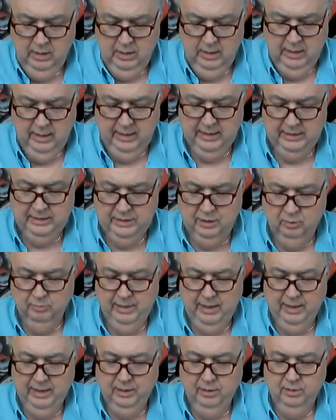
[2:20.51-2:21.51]
And it don't
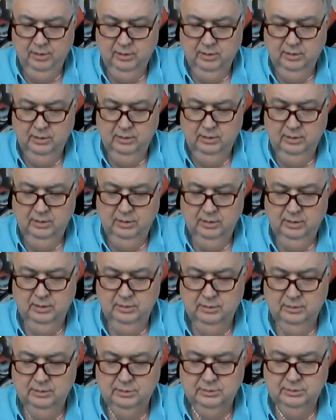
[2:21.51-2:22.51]
matter
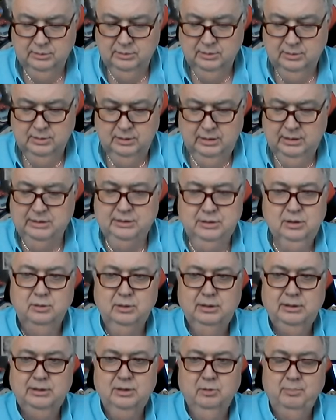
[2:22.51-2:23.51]

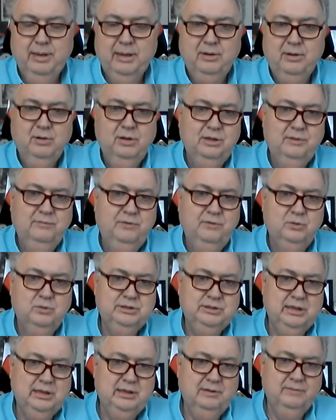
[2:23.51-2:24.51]
if you
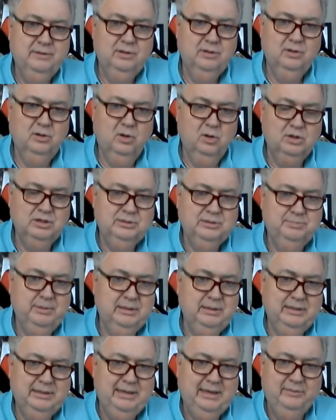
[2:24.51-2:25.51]
save it or
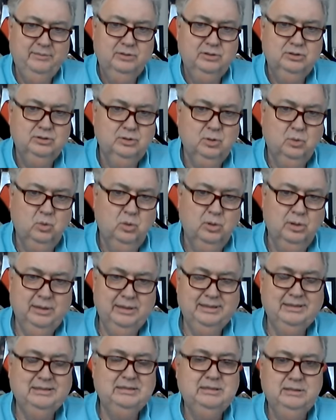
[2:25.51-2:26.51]
spend it at the store.
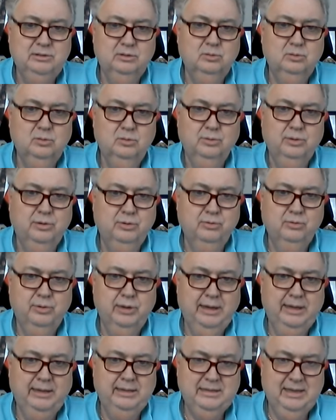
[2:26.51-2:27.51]
It's still going to
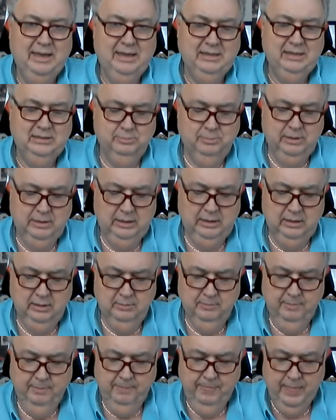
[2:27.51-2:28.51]
create tax money.
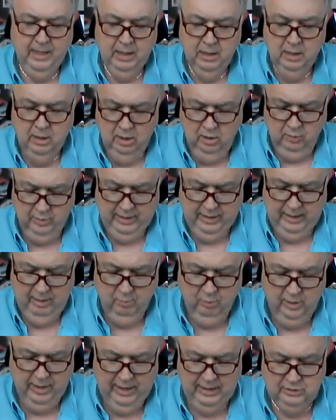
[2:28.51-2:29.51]
Okay,
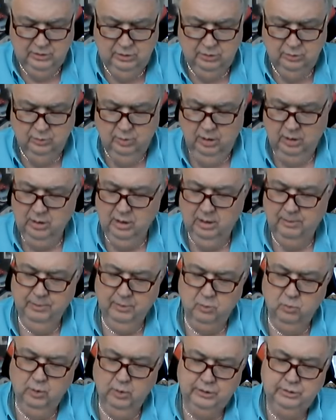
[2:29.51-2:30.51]
I'm going to ask you a couple
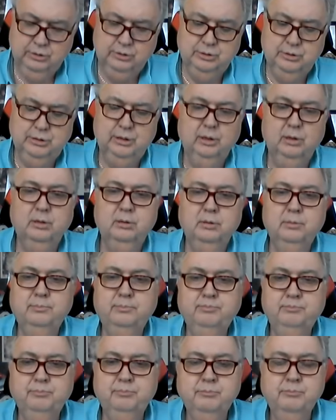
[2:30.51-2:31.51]
of questions here.
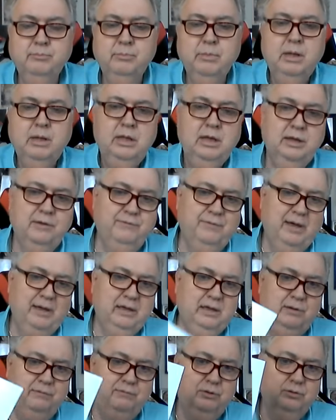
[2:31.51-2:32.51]
If I
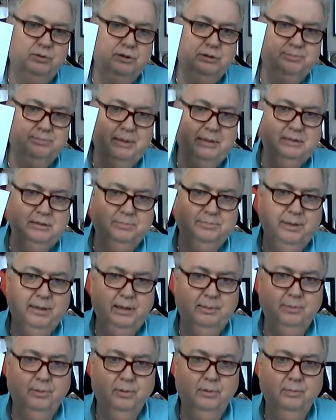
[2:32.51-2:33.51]
give you this piece of
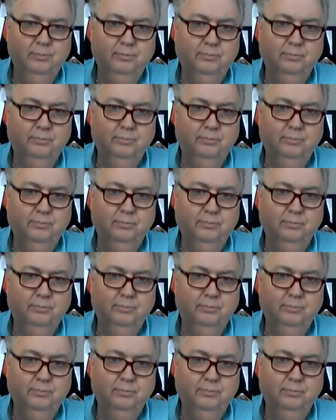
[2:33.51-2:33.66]
paper,